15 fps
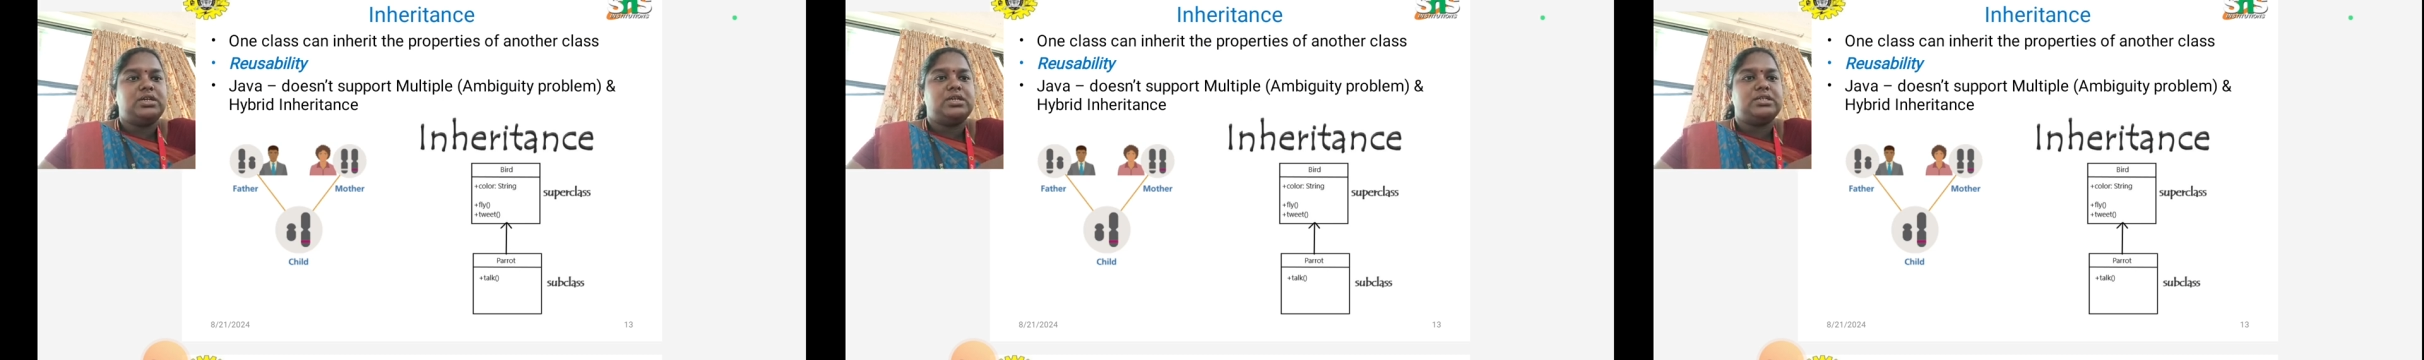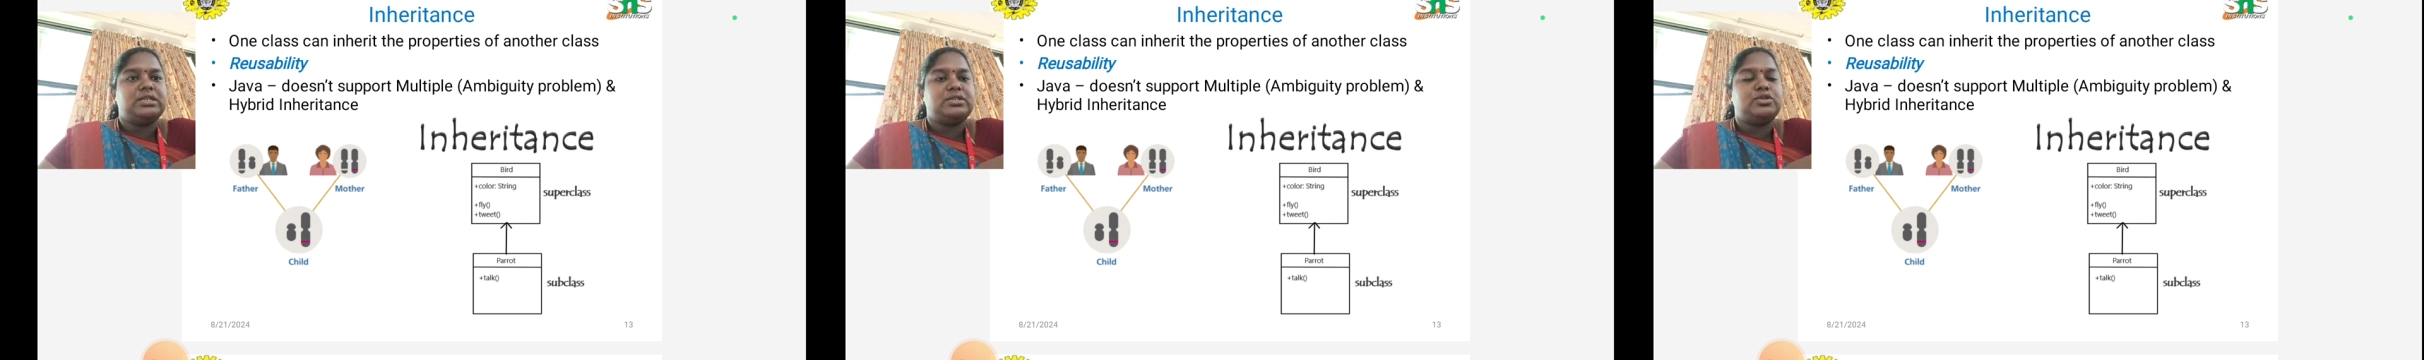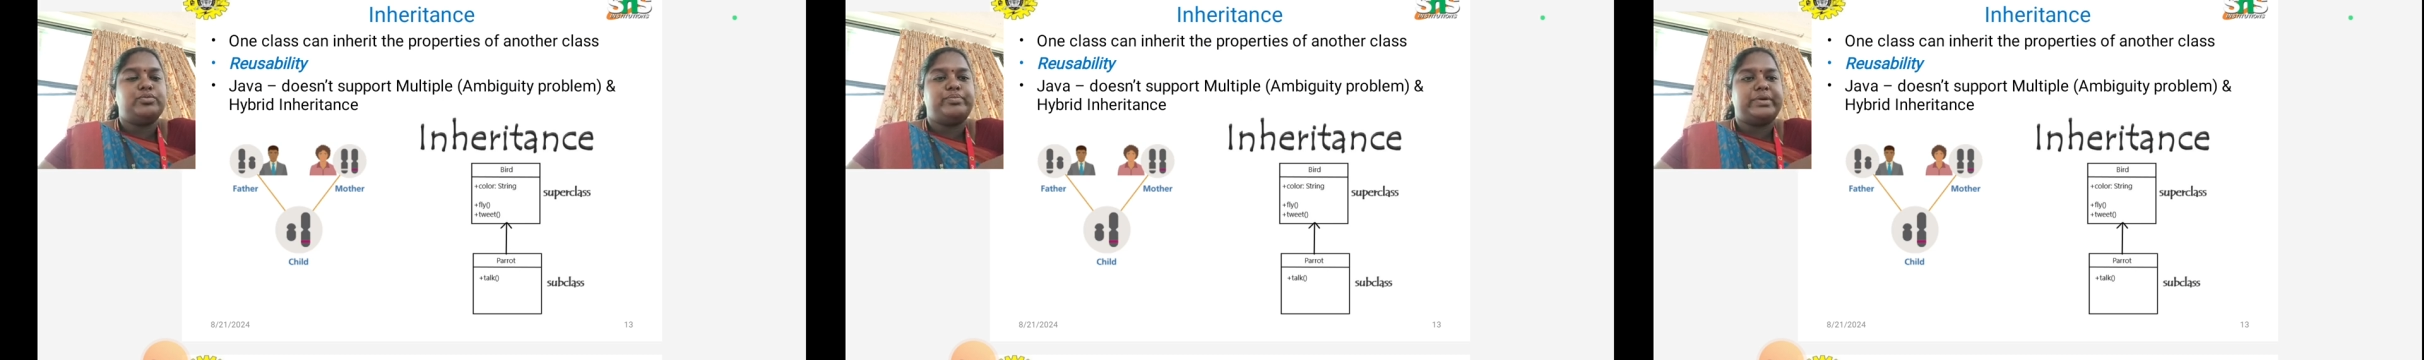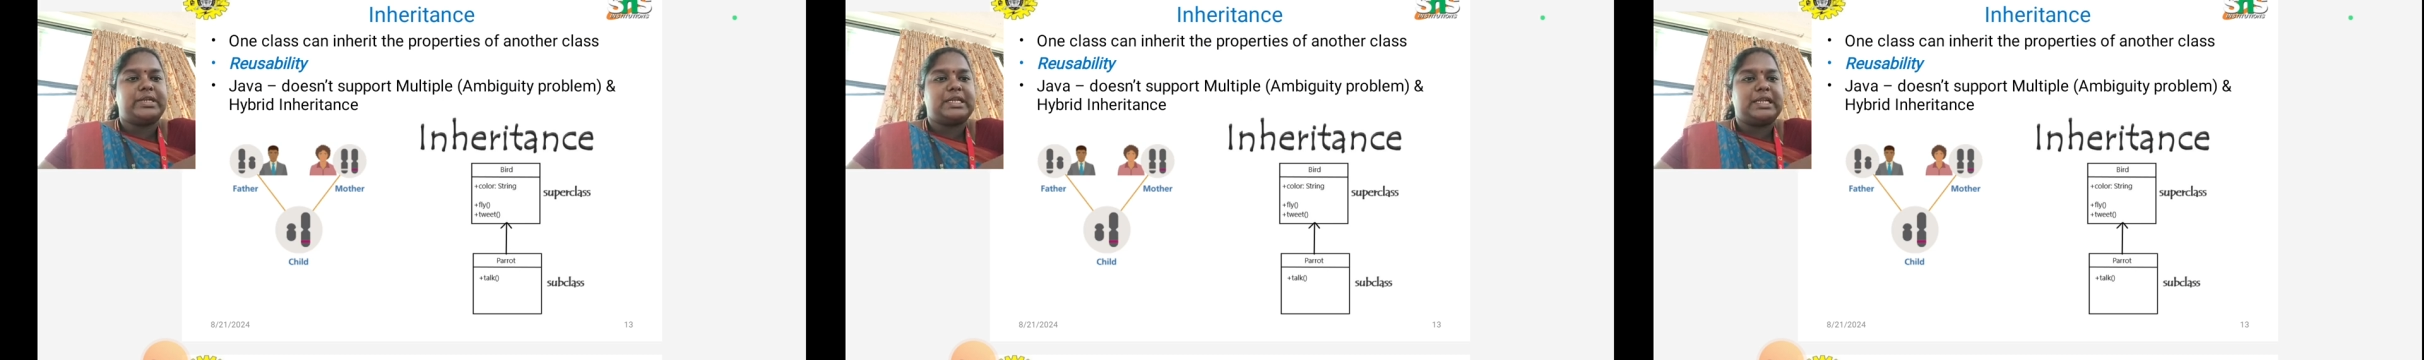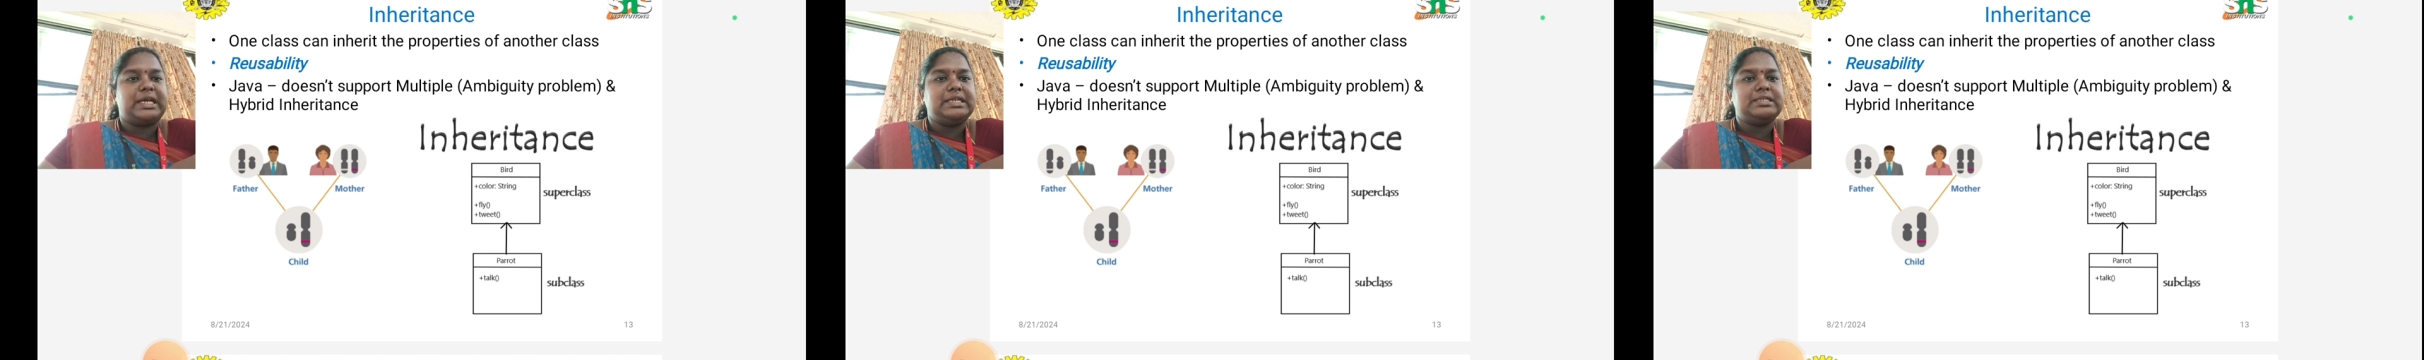is a
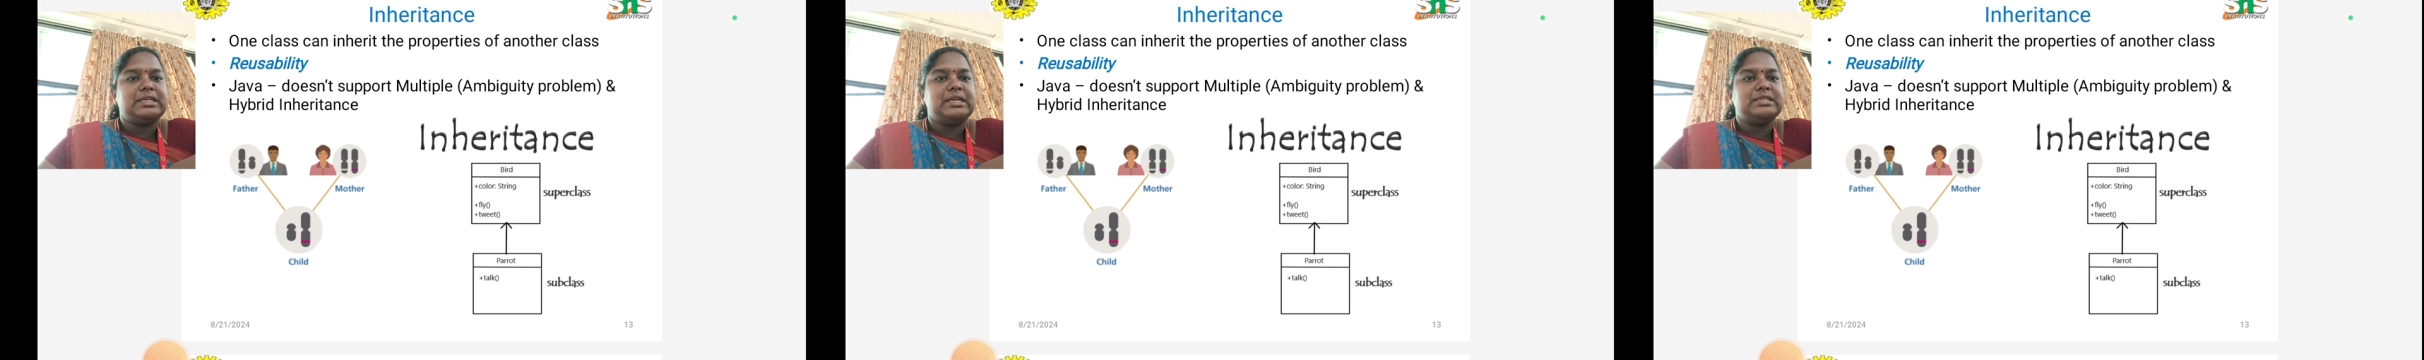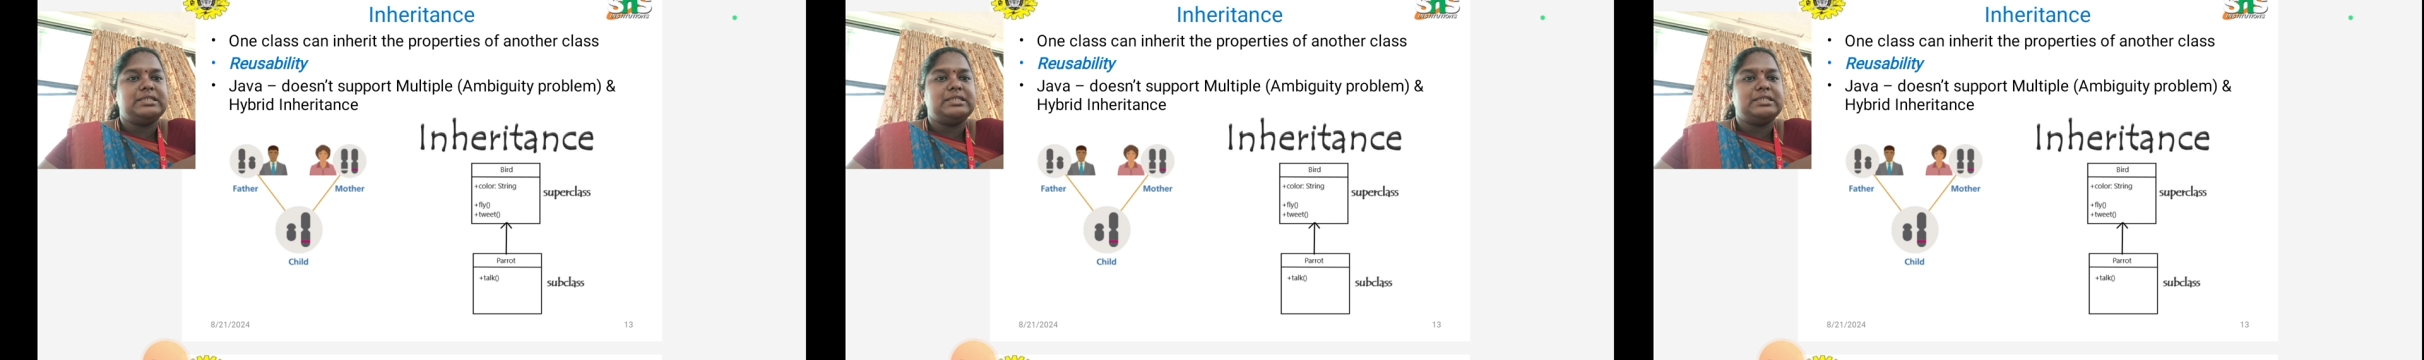superclass.